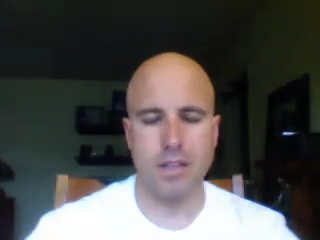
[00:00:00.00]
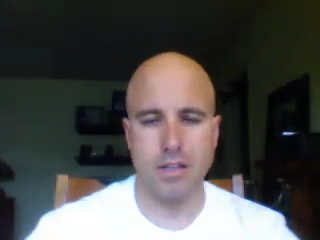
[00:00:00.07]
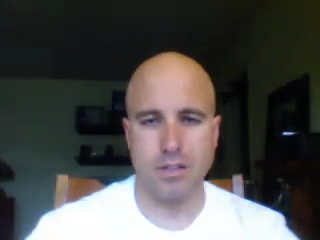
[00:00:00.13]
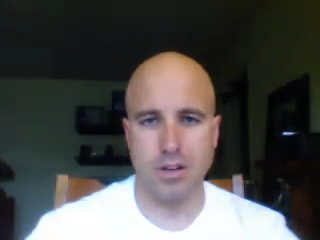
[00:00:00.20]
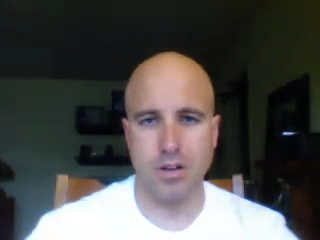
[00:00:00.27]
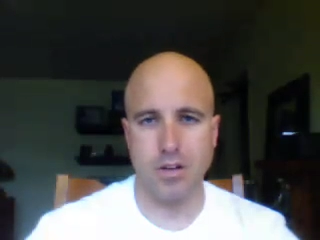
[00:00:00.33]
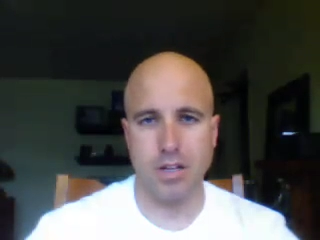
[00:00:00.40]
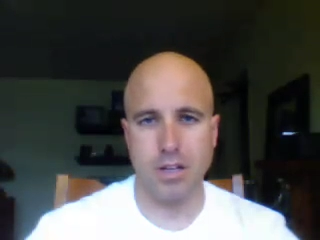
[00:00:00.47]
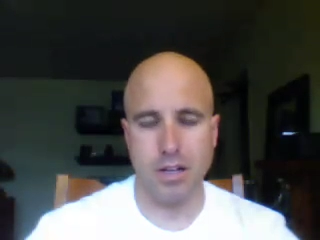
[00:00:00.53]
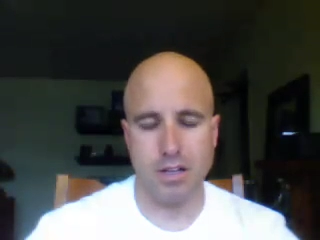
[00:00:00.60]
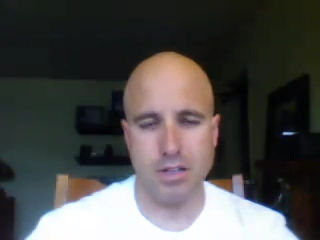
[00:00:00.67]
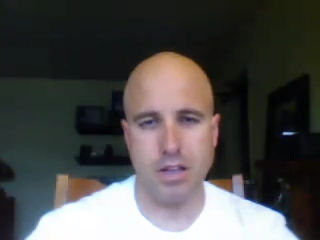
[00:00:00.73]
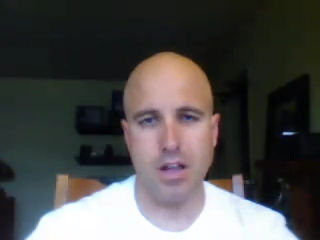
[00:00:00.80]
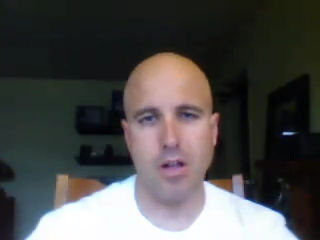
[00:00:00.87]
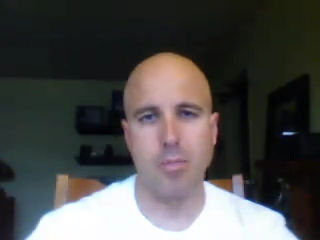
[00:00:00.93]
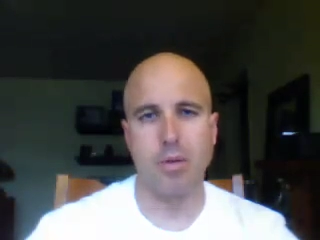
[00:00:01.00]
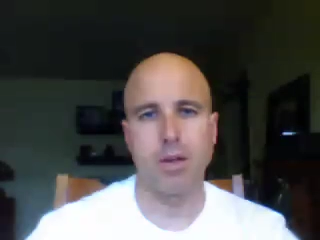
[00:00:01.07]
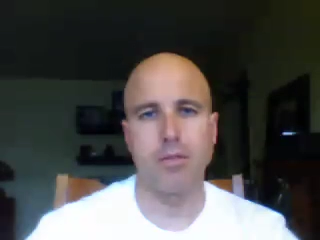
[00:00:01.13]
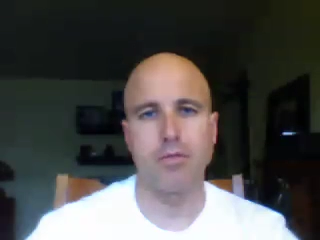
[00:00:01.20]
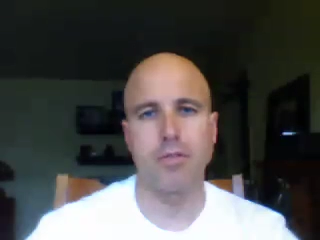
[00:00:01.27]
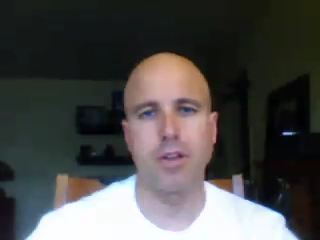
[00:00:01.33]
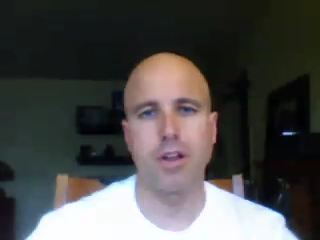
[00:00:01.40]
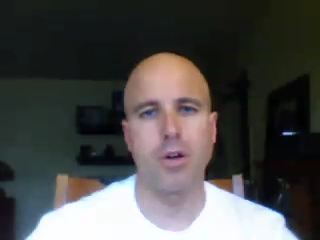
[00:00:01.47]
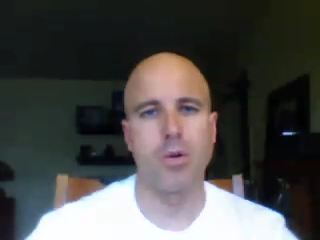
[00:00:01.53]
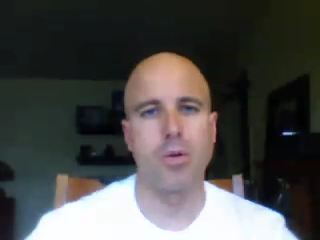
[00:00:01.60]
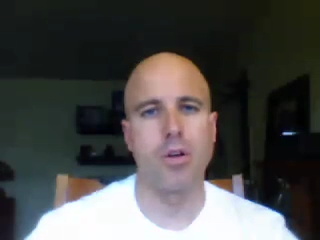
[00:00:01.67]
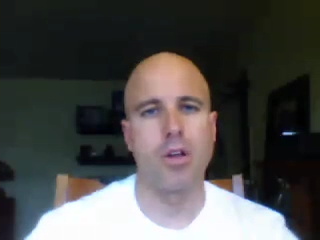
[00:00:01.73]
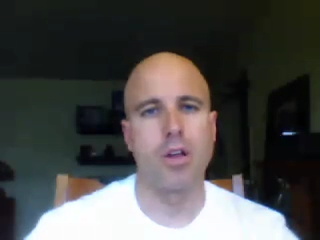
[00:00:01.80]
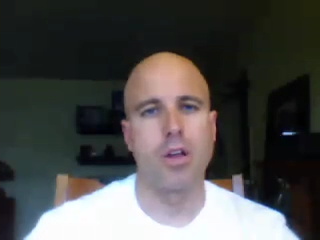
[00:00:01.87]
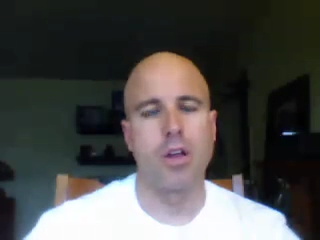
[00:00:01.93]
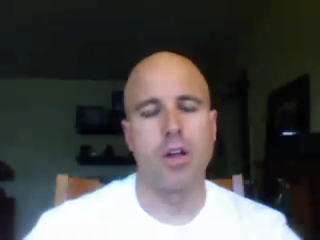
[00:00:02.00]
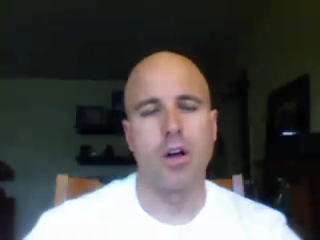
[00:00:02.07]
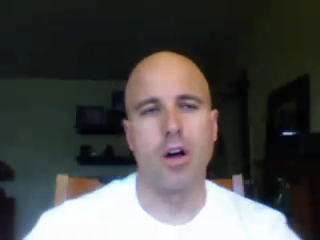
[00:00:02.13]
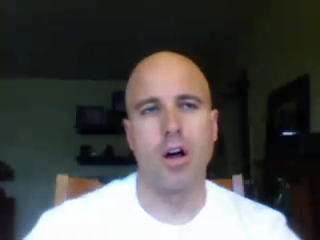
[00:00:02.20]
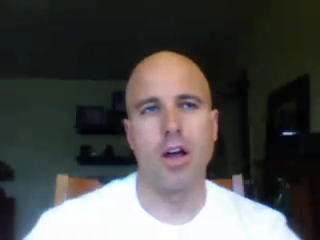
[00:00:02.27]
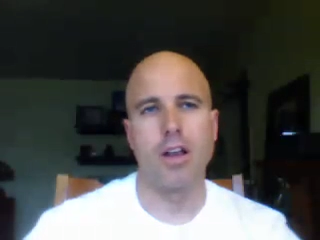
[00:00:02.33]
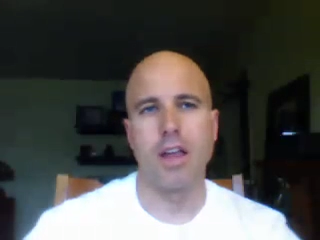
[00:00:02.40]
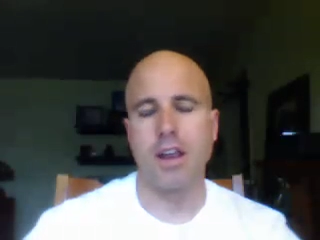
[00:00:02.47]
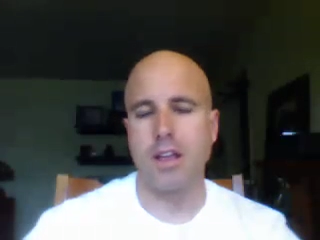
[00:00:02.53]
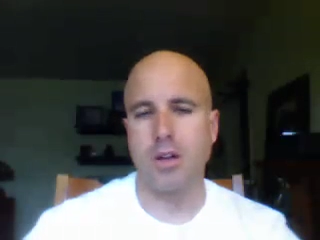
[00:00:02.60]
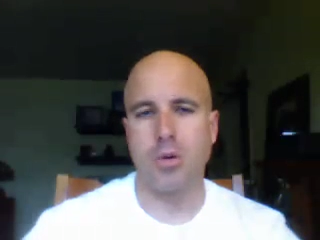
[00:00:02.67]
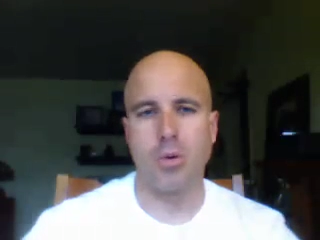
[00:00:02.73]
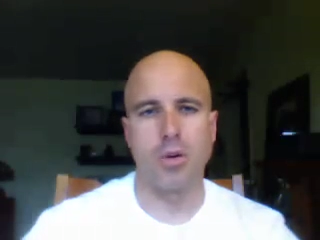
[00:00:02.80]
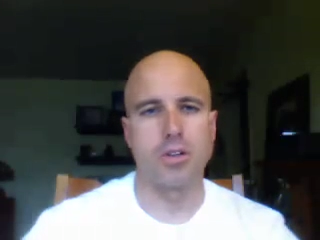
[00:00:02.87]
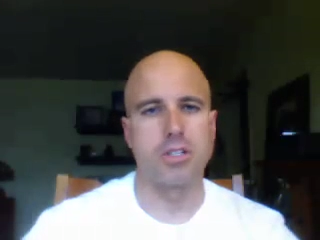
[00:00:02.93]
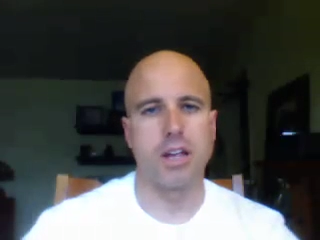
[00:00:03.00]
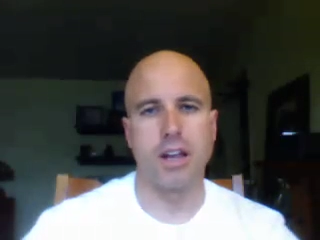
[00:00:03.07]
It certainly does help if, on any course,